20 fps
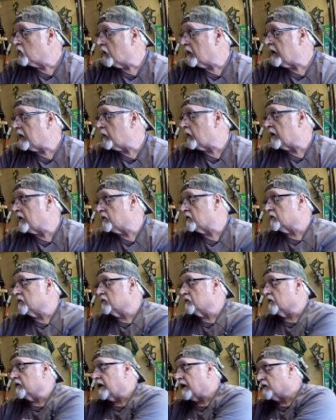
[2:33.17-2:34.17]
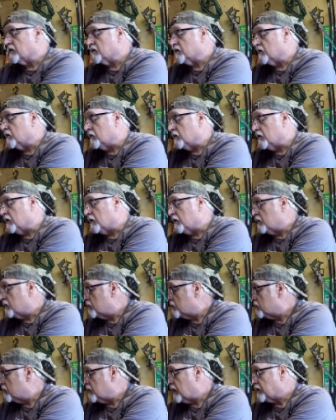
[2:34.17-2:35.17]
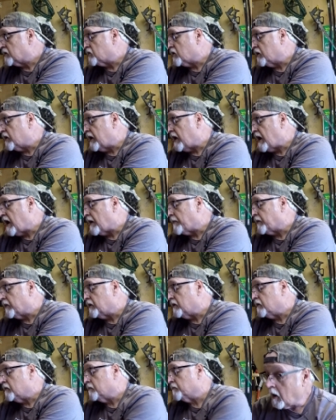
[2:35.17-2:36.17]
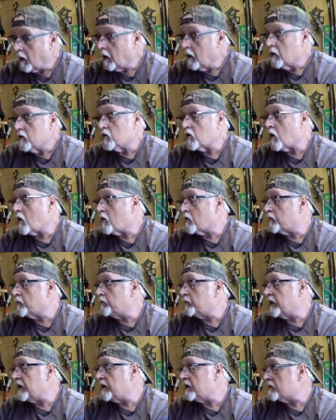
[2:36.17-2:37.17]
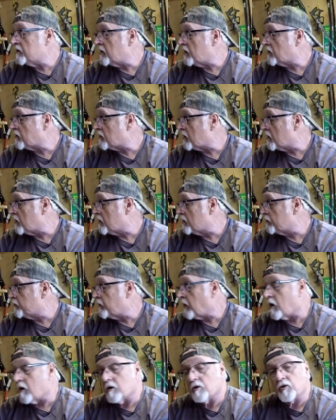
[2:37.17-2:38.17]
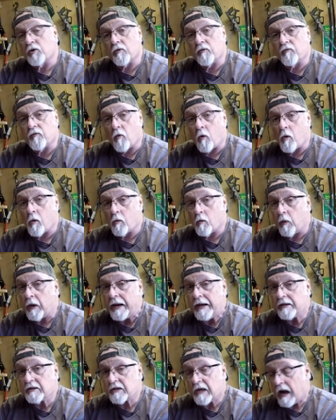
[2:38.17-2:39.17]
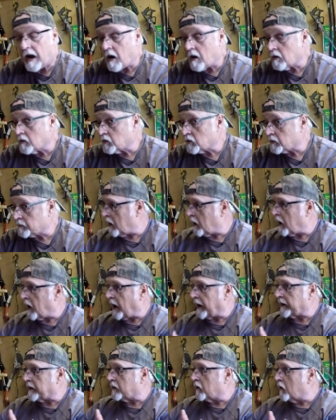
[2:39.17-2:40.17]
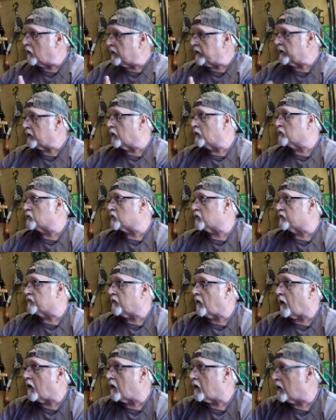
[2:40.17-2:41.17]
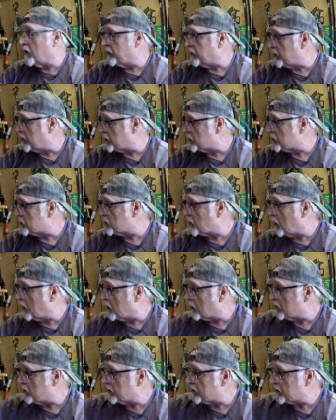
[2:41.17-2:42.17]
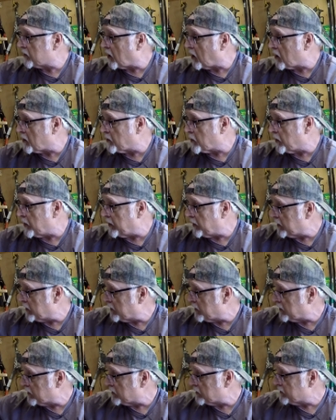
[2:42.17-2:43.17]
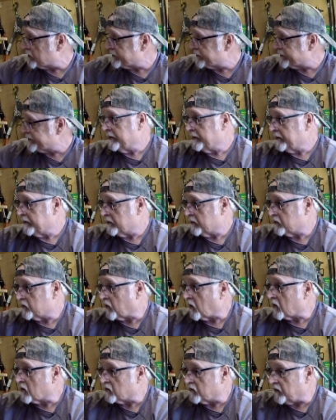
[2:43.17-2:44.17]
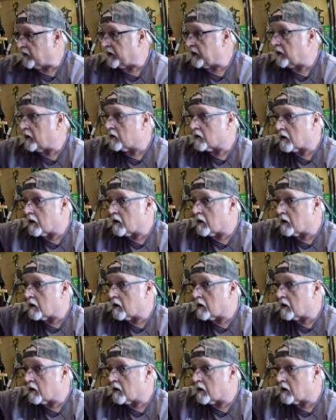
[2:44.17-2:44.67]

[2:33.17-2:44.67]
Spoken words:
anyway, so that's gonna happen. So being that the parts are 4 weeks out, I can only go so far on this. So the carburetor, and as far as video